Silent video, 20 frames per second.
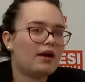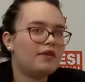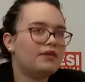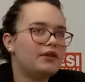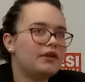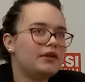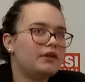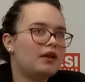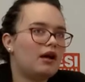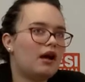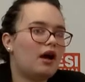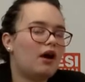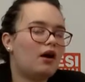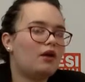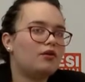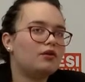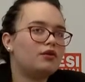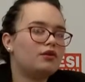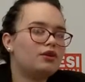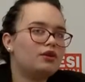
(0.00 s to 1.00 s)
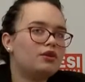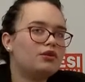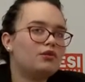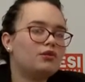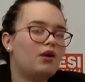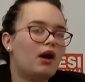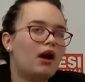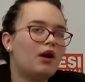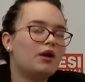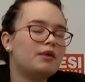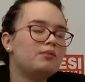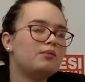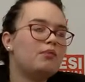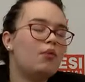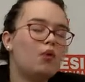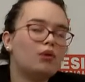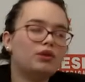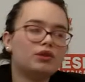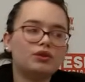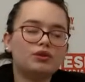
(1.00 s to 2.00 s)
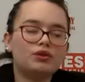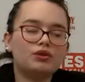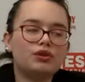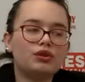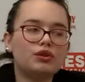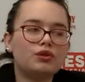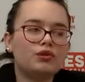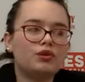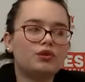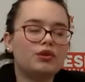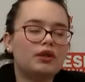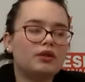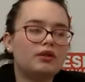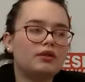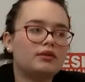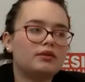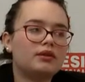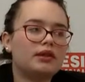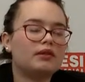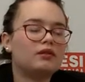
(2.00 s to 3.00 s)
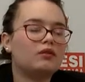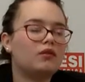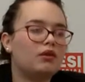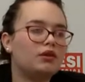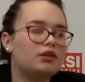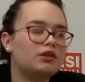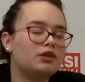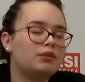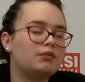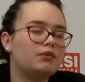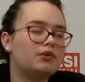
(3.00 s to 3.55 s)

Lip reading: And then how important do you think technology